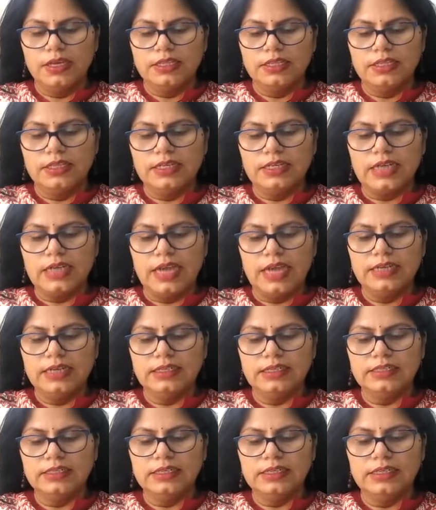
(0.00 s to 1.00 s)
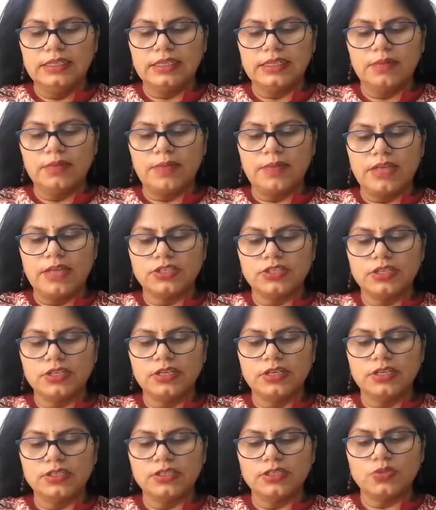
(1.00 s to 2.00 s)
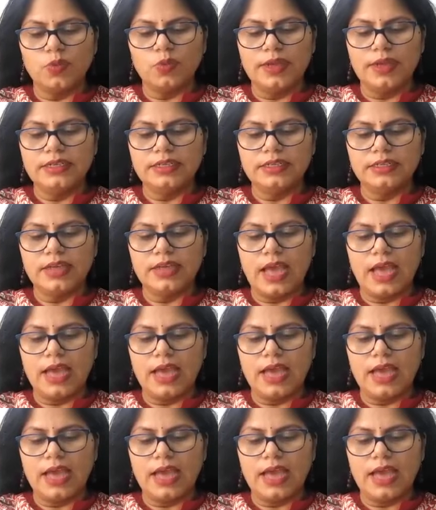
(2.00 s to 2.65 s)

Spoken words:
The title The Little Match Girl is quite an